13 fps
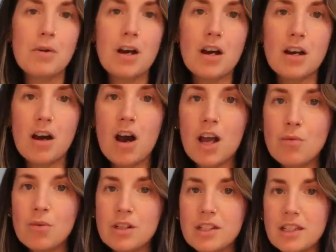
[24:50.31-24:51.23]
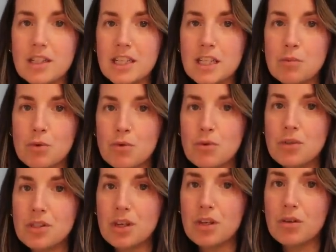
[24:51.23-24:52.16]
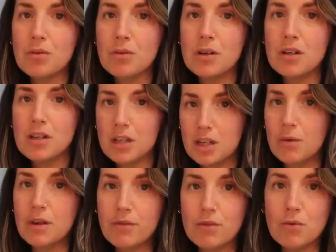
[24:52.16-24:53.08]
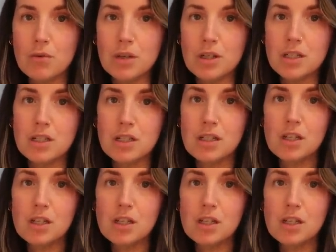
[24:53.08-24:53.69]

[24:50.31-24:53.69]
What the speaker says: But I wanted these, but also going forward,